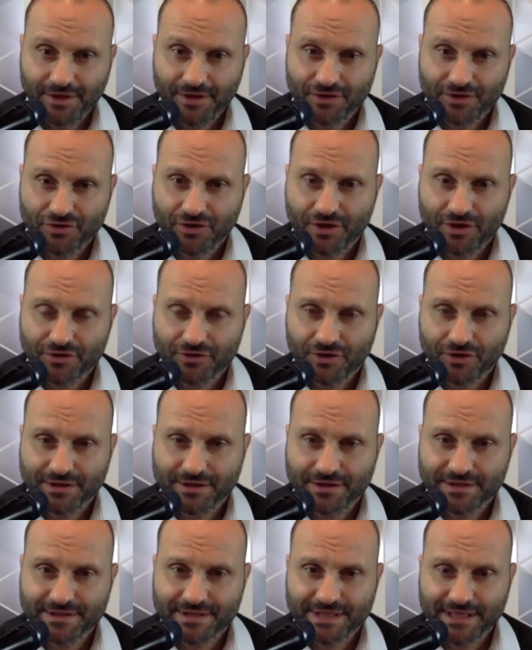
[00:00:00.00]
Trying
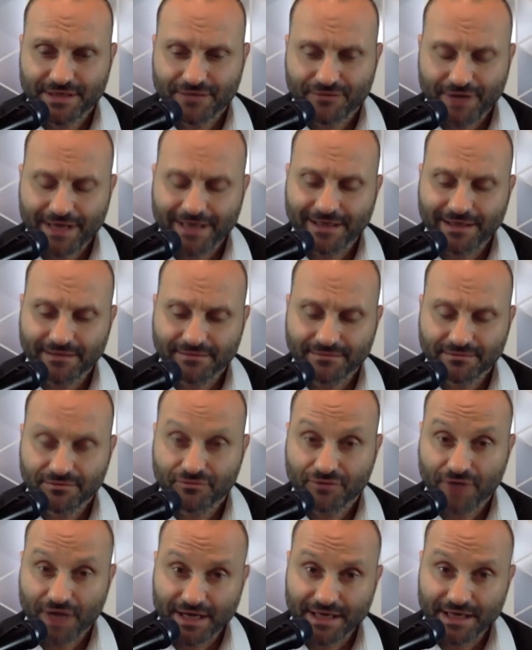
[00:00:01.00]
to see greater
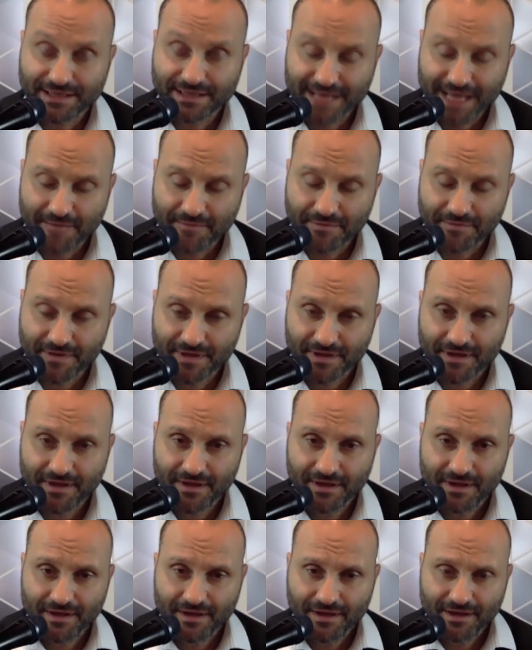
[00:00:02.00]
depth.
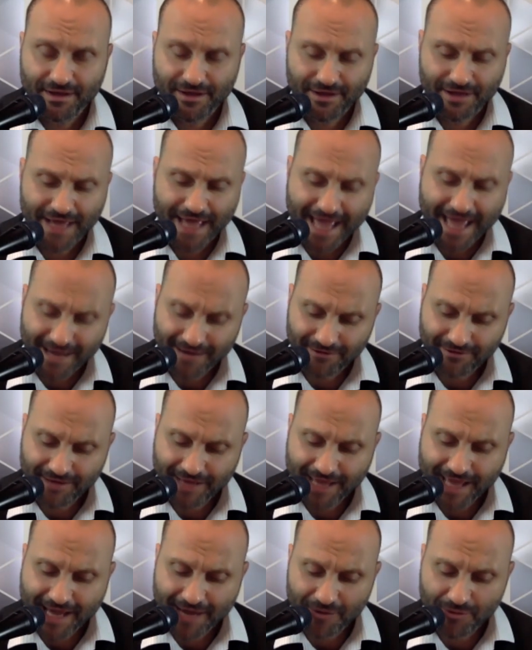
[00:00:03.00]
How
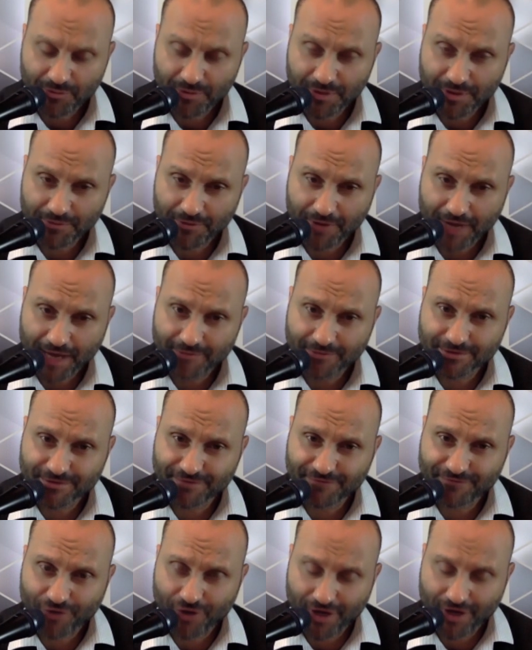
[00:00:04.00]
are people able to
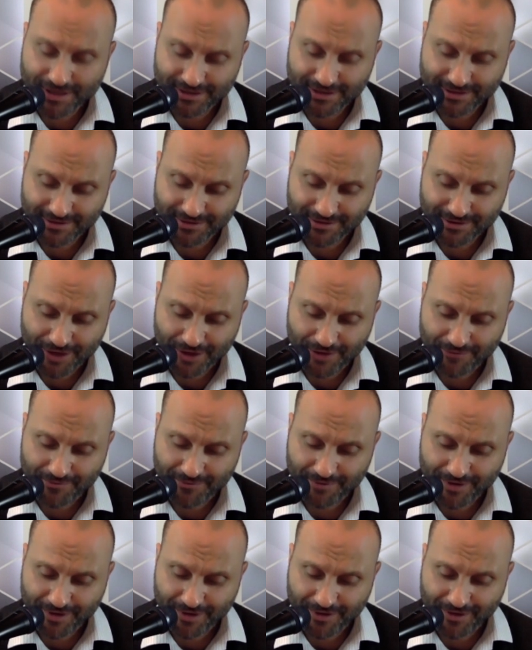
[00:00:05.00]
find,
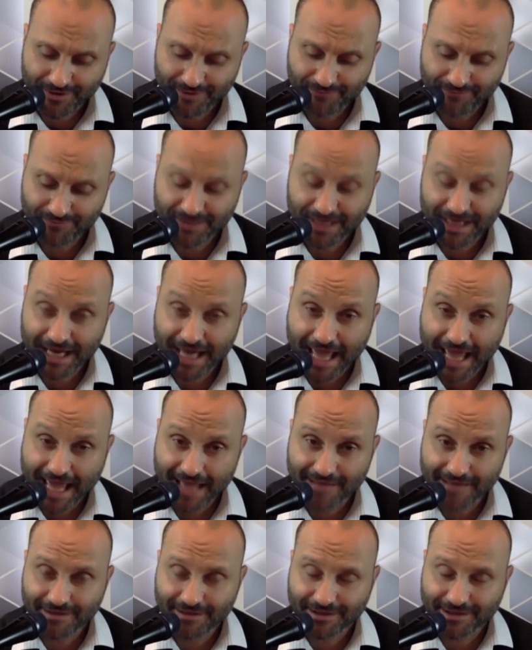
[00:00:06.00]
get
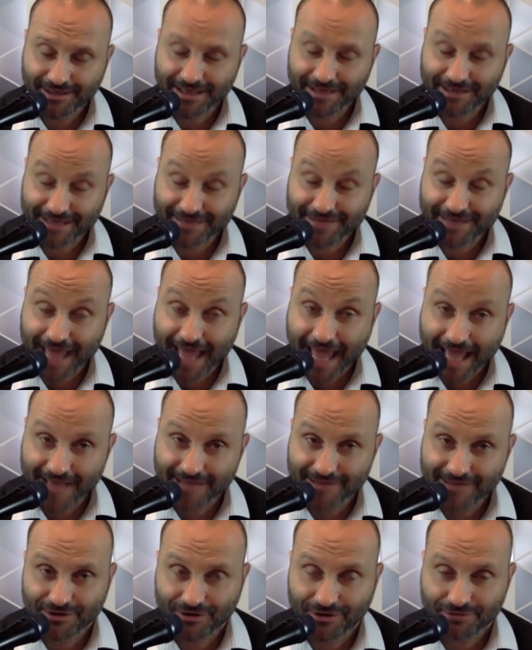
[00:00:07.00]
their
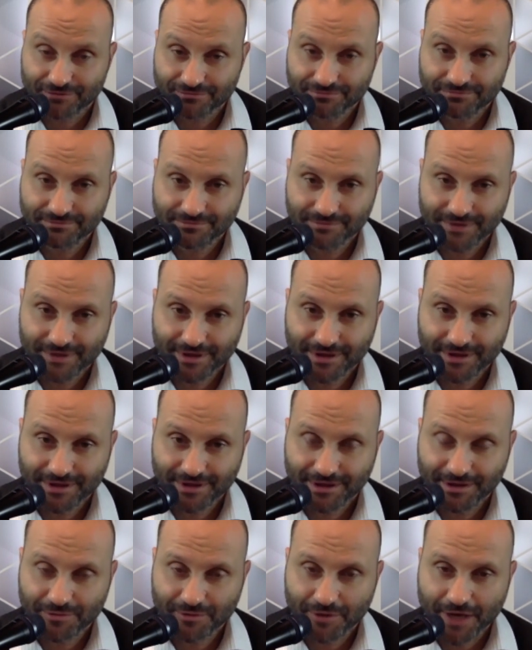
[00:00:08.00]
hands on a
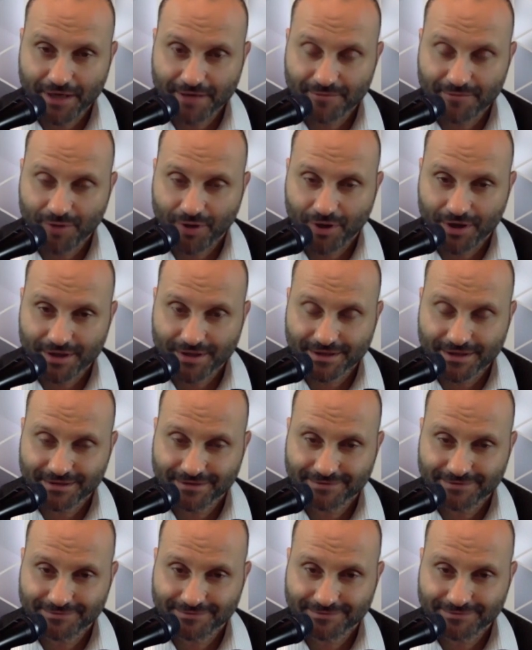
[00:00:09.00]
Liberated Mind?